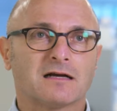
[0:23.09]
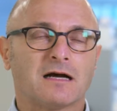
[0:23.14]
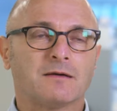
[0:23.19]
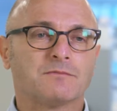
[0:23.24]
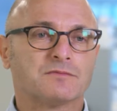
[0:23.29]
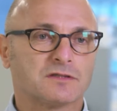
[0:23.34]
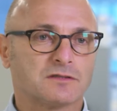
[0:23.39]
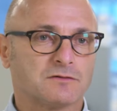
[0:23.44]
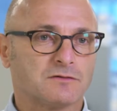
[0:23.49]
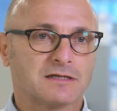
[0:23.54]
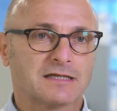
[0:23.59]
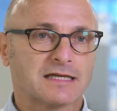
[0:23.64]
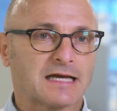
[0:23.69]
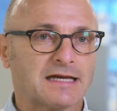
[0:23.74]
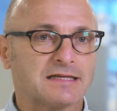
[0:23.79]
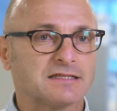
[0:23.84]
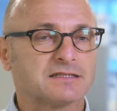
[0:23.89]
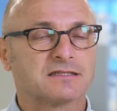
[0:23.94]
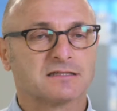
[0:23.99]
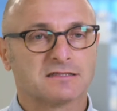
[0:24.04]
up to a
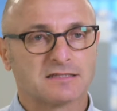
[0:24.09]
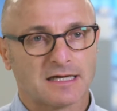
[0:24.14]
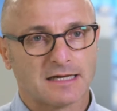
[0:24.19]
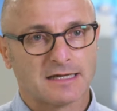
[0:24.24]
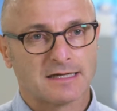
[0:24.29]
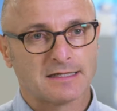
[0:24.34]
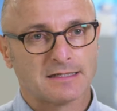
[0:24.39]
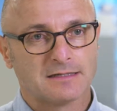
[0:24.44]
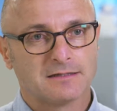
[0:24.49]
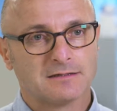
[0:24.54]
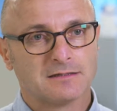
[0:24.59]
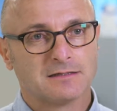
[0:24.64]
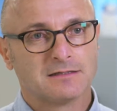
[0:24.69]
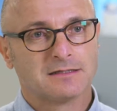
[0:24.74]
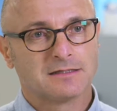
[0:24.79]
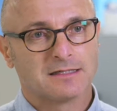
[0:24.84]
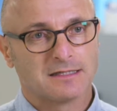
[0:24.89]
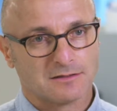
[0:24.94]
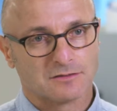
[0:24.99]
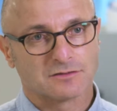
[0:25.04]
case a day
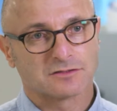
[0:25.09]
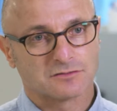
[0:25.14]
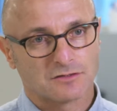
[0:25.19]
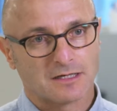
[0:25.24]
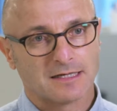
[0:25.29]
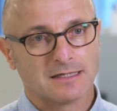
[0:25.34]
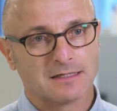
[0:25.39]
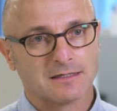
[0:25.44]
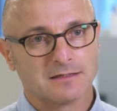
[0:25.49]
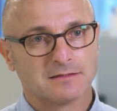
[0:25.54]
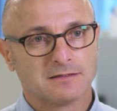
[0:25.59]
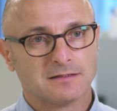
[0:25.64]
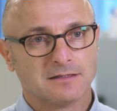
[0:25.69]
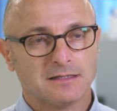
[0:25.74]
in Australia.